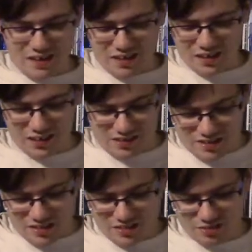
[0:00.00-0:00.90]

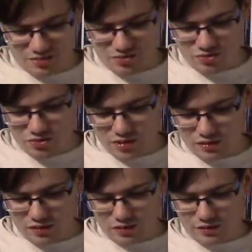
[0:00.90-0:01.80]
cuts to
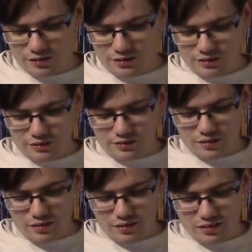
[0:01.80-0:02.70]

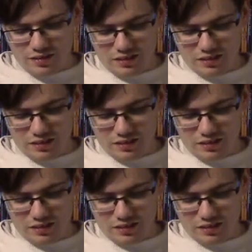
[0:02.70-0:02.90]
the